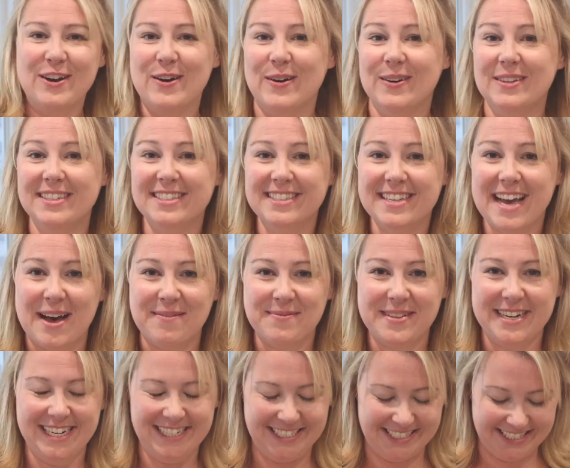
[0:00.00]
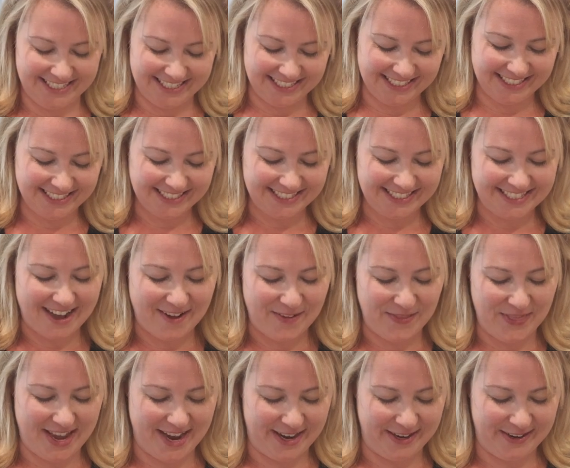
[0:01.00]
know this combination doesn't
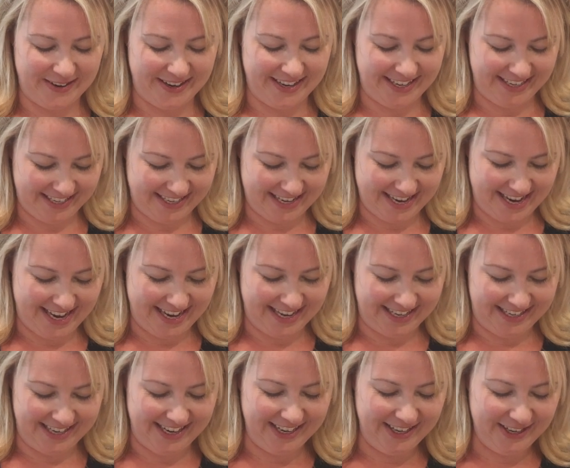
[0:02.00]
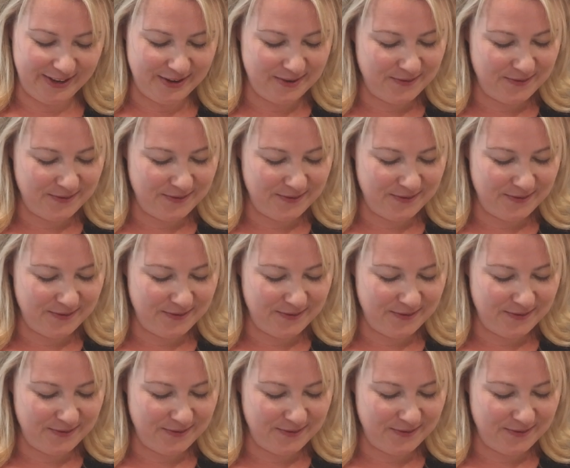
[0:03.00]
sound that great, and